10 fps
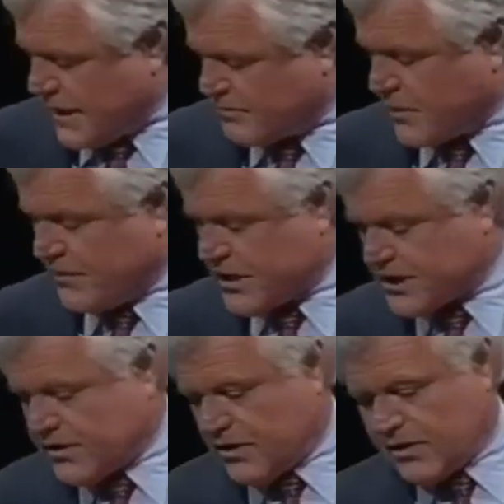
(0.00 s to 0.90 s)

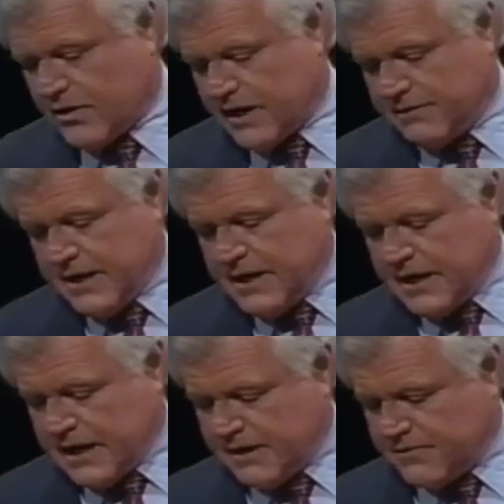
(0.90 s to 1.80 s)
provision, although I
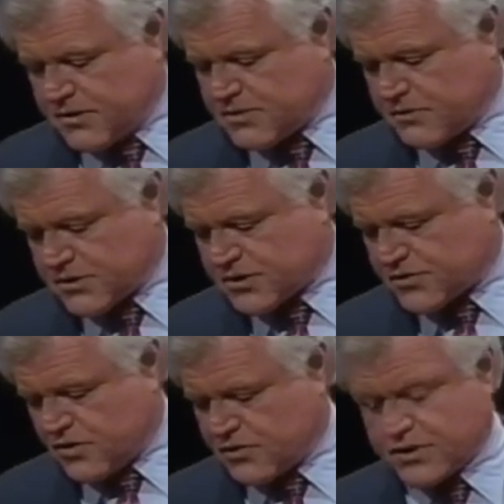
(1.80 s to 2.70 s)
was a
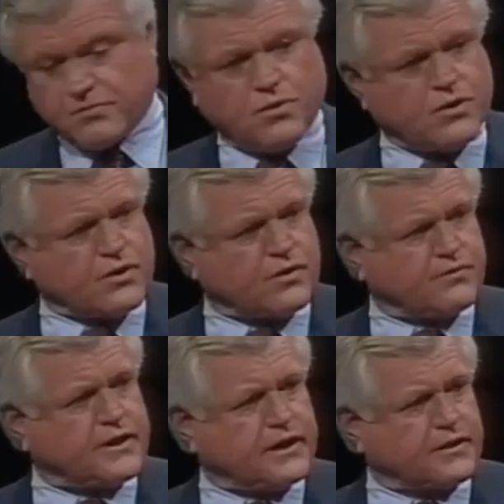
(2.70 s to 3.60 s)
strong supporter
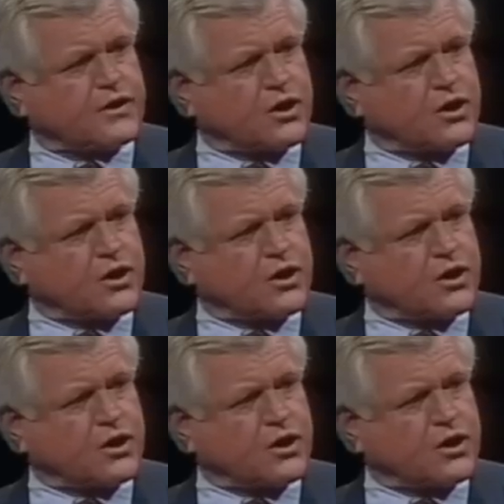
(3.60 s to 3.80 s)
of the